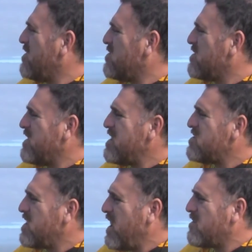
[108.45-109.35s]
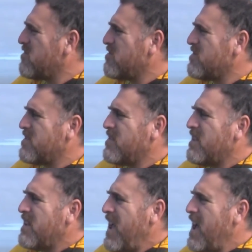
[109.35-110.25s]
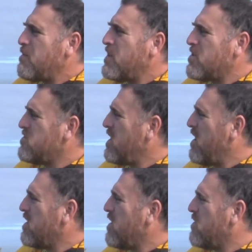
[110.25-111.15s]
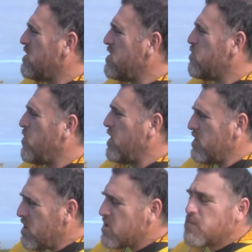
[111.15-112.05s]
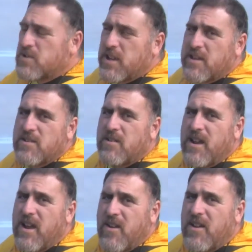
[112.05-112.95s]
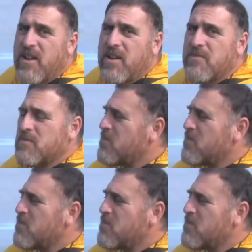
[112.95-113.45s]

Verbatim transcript: There's at least 10 ab hunters out here at this point in this particular area.